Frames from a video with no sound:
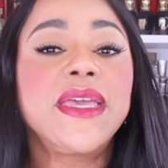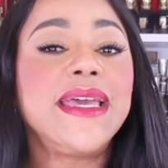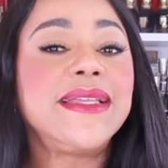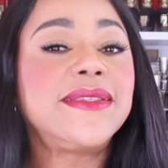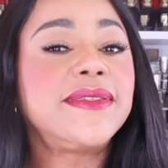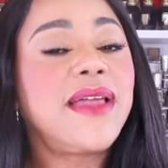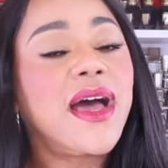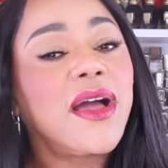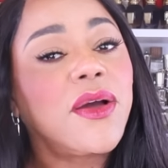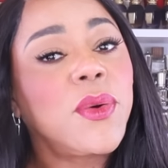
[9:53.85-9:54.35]

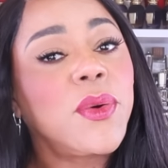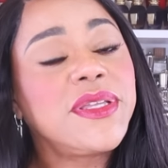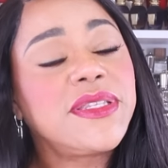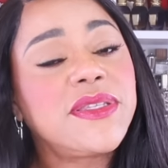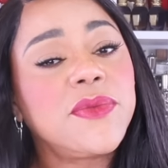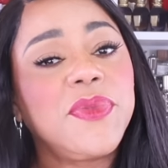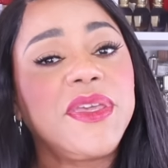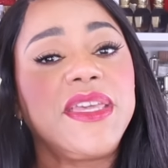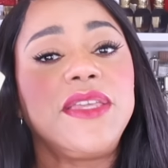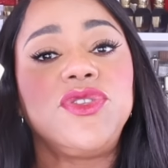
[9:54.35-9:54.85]
it's not going
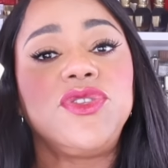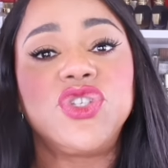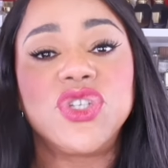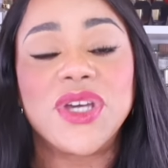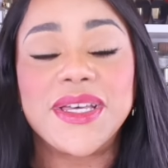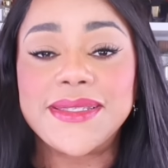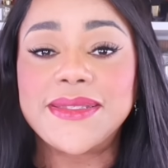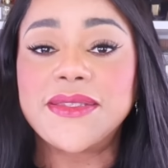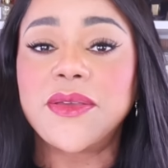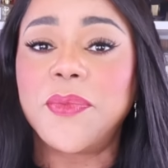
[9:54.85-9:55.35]
to be
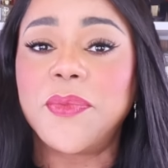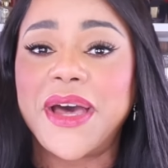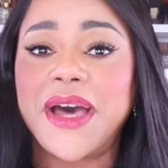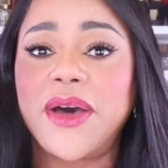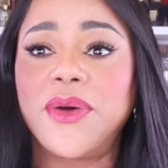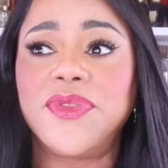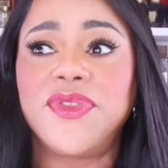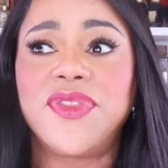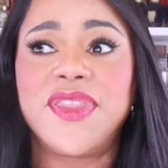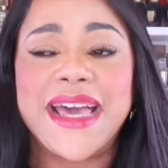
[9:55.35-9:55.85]
just
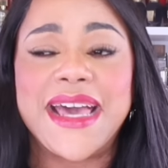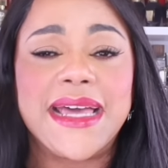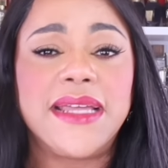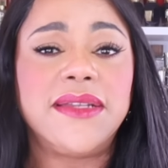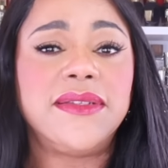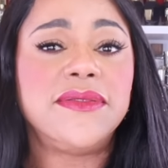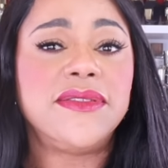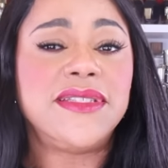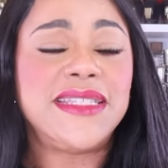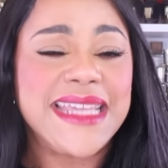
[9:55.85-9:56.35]
about that
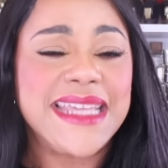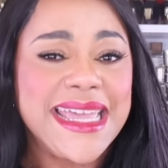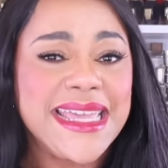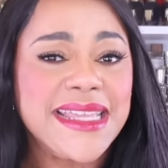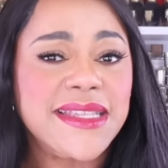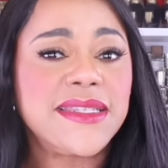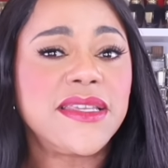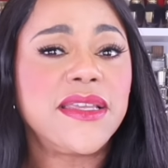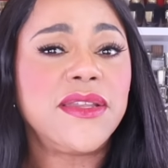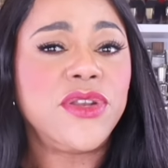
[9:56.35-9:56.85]

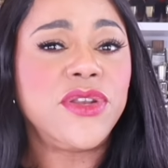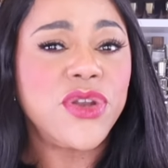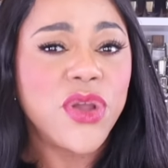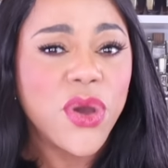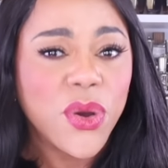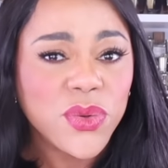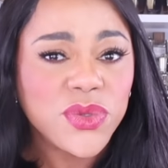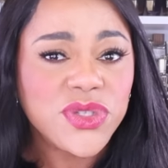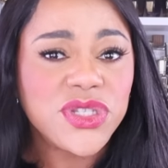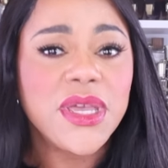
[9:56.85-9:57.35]
date
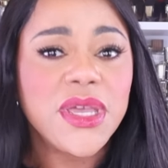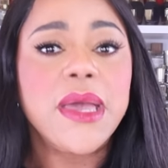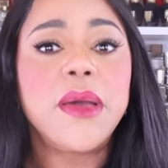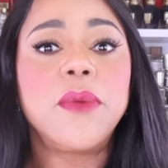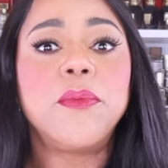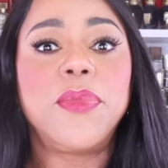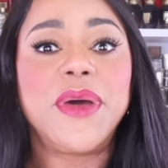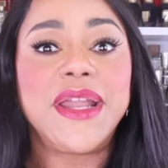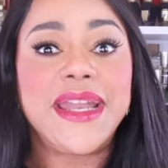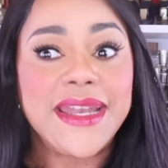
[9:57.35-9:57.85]
note,
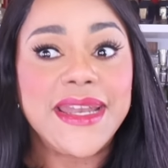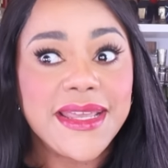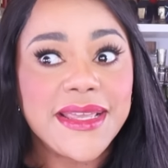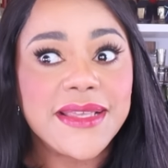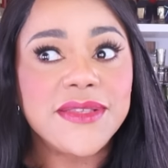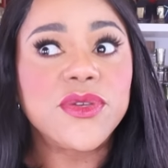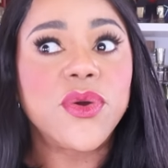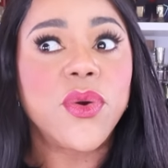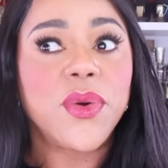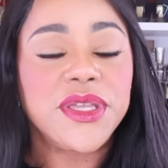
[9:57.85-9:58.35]
but it
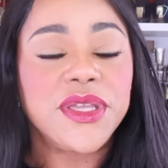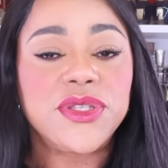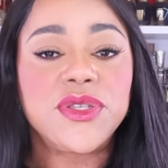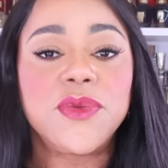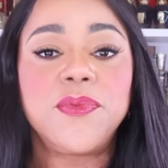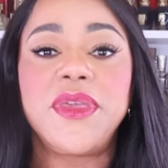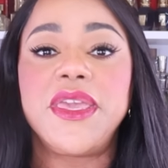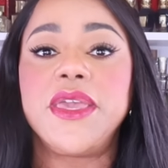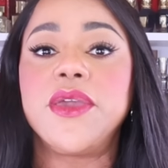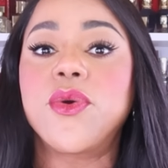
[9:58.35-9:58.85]
is going to
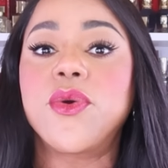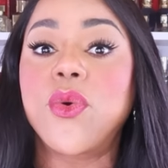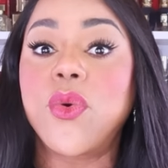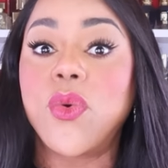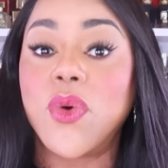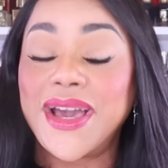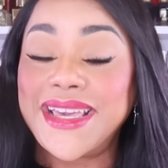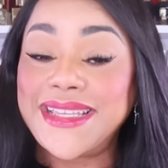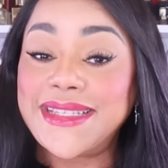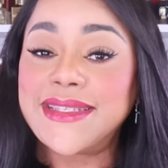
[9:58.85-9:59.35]
be
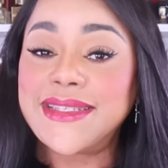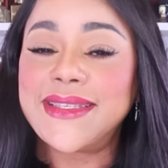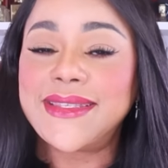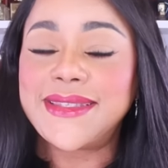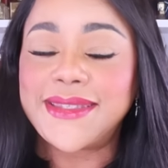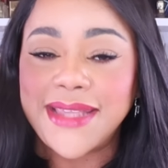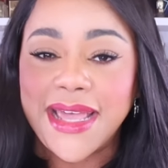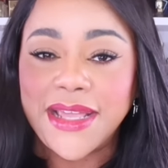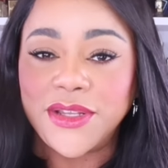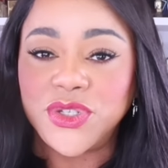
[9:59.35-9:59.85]
quite
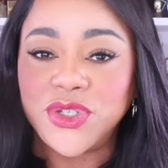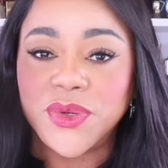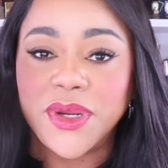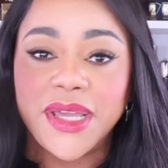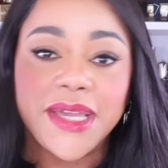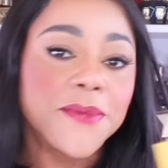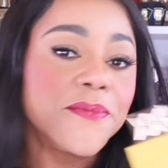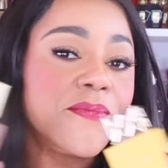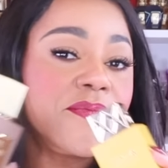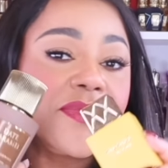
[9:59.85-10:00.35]

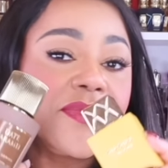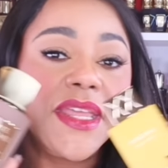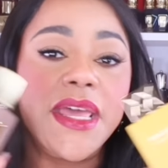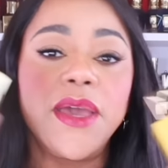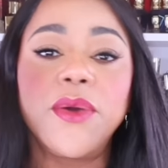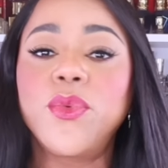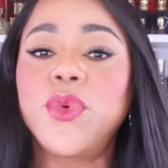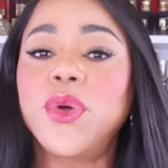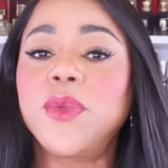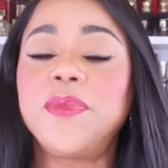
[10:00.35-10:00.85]
centric.
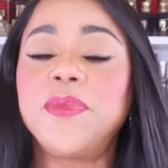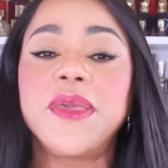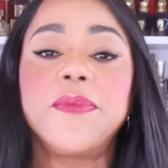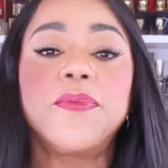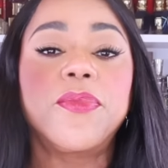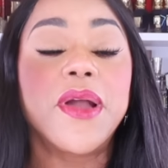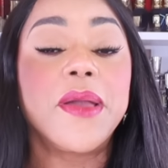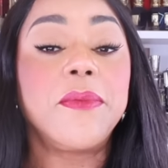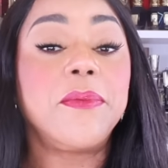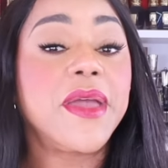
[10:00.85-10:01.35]
It will be
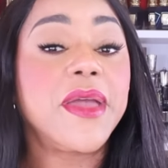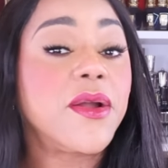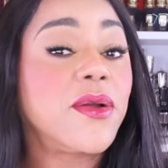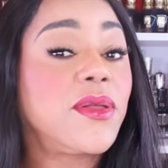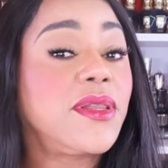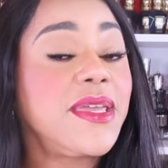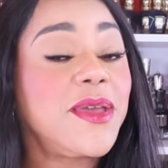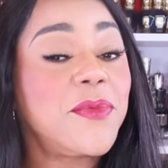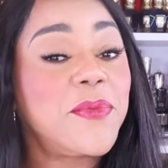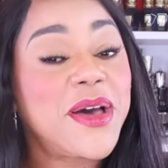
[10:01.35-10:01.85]

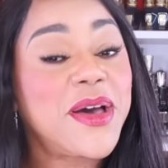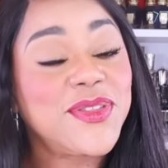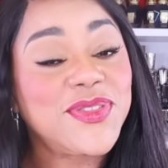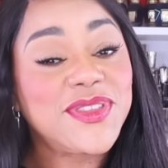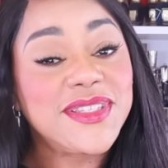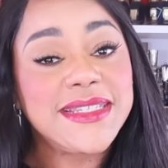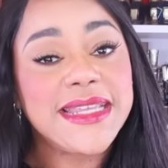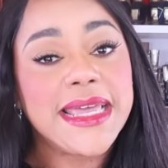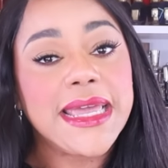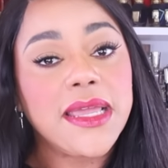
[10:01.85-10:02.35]
primarily about
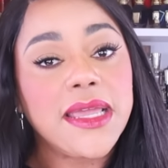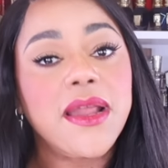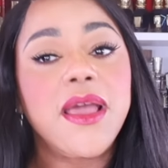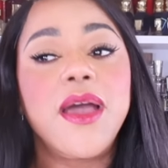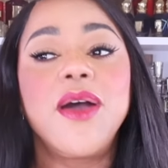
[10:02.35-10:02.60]
the date,